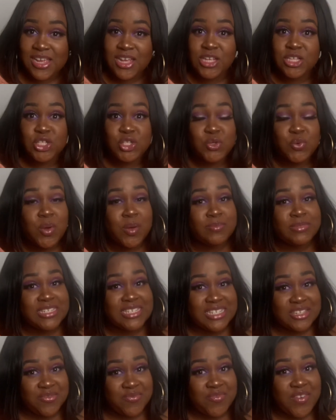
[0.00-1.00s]
to
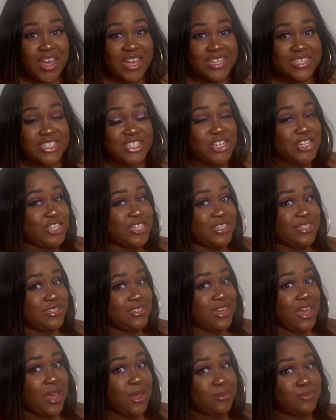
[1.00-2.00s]
disinfect certain
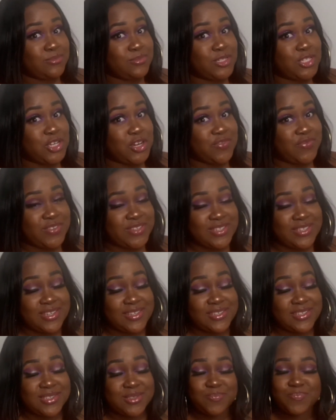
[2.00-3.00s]

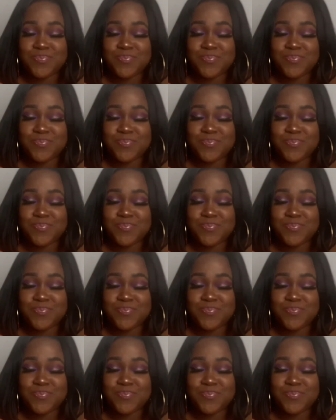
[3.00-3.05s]
surfaces,